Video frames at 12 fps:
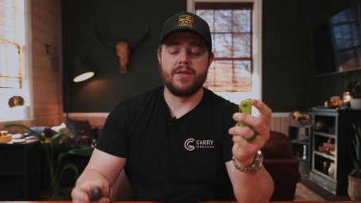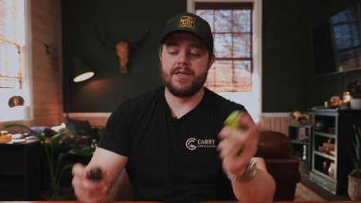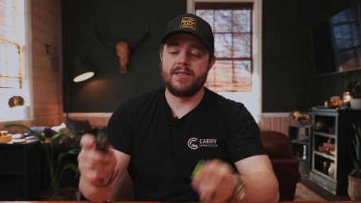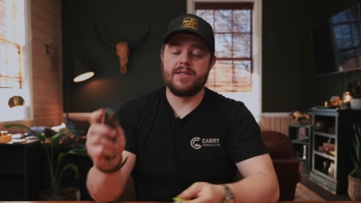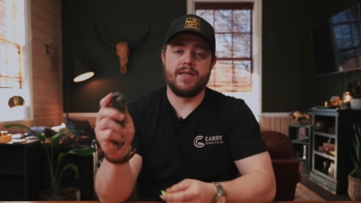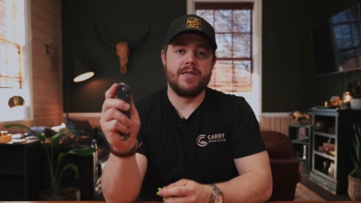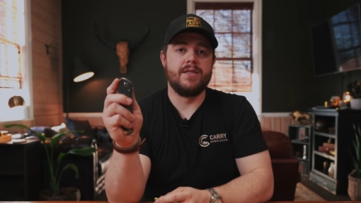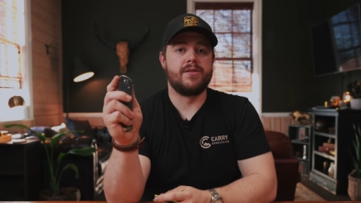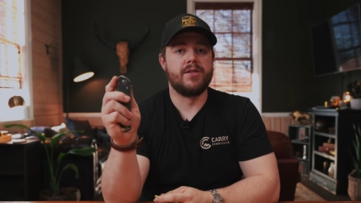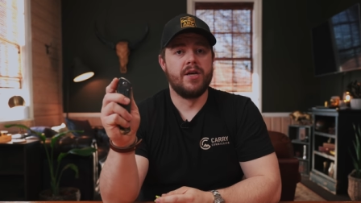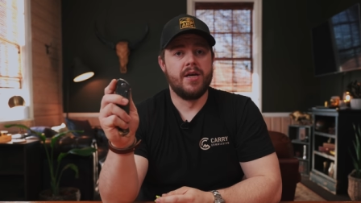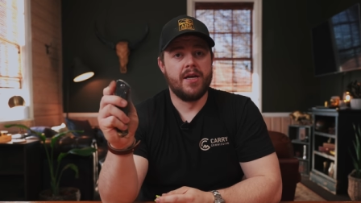This
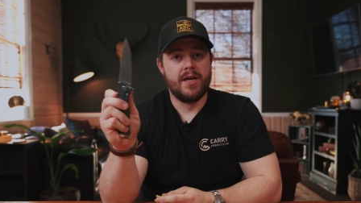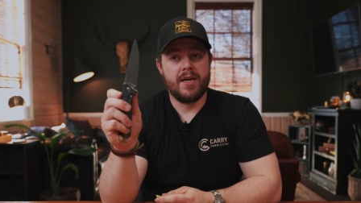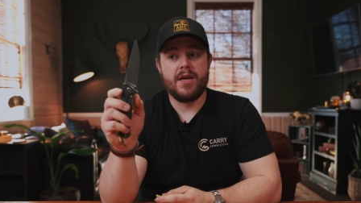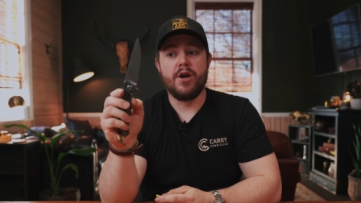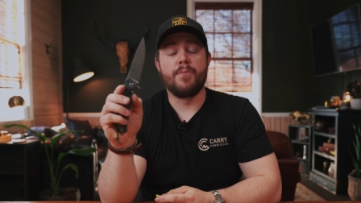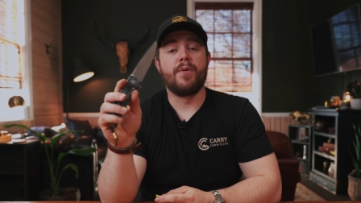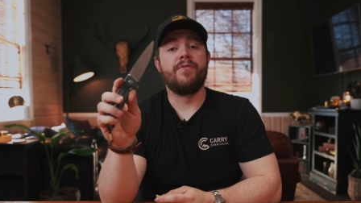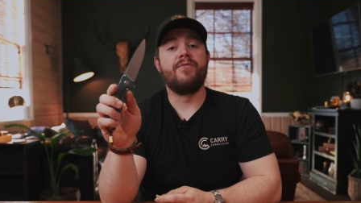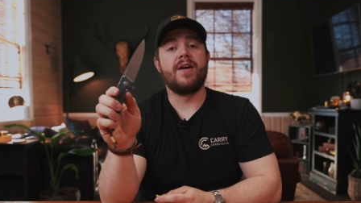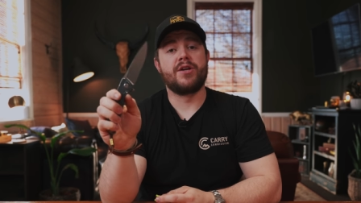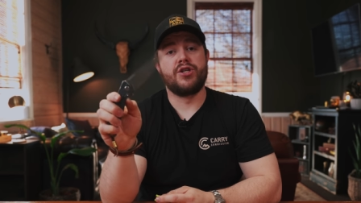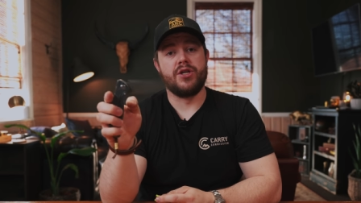is near
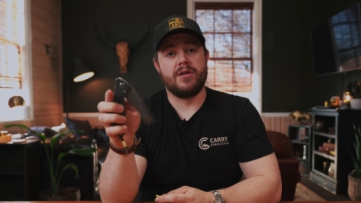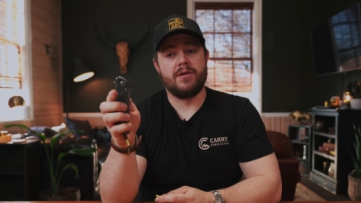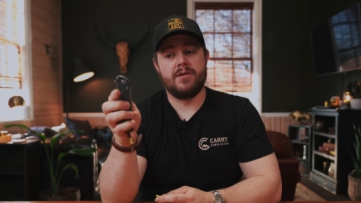perfection.